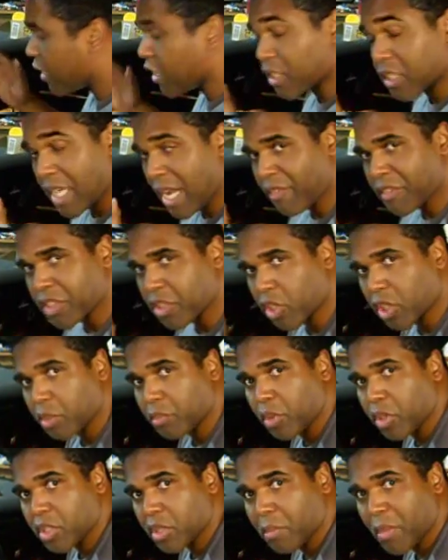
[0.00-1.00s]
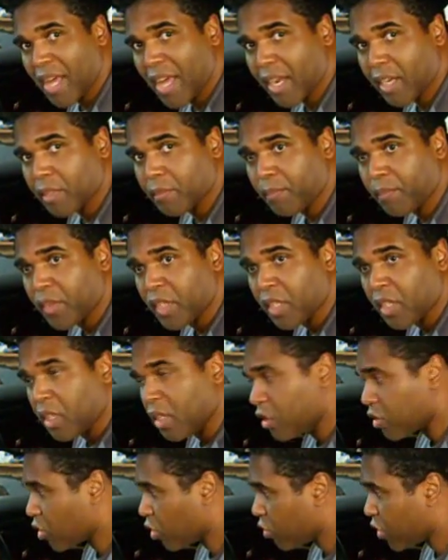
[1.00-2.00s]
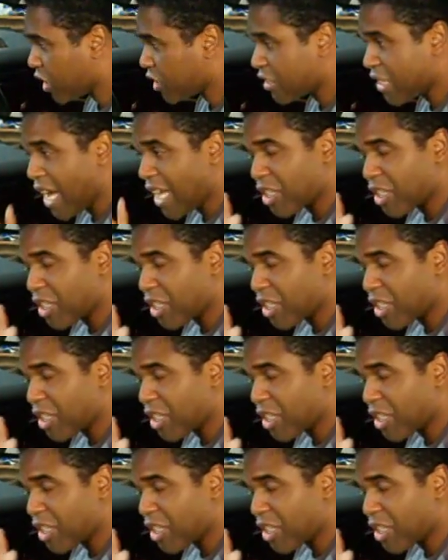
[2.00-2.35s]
doesn't have a circuit board in the back. So there's